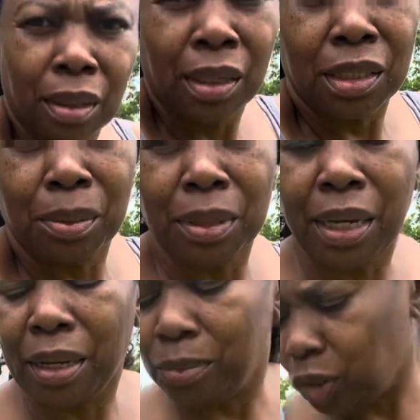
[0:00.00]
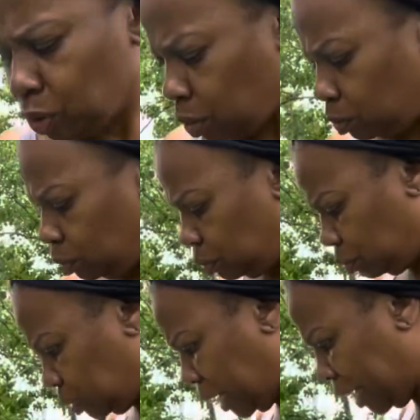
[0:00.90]
sometimes you don't
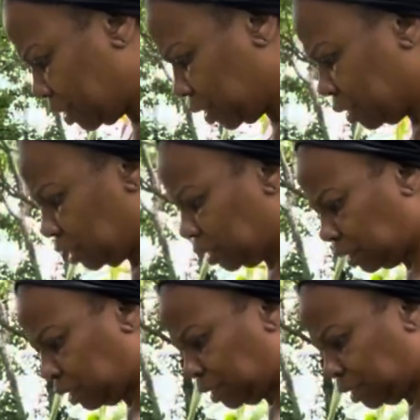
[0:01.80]
gauge it good.